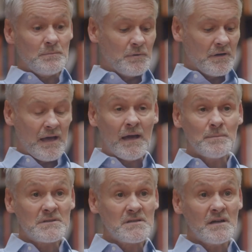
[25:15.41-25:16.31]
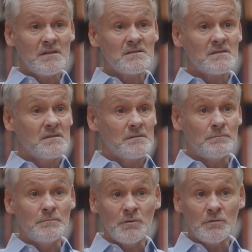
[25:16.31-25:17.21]
but appetite,
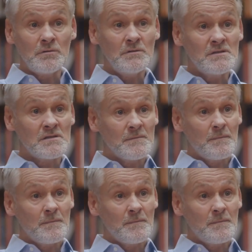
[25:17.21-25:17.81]
mood,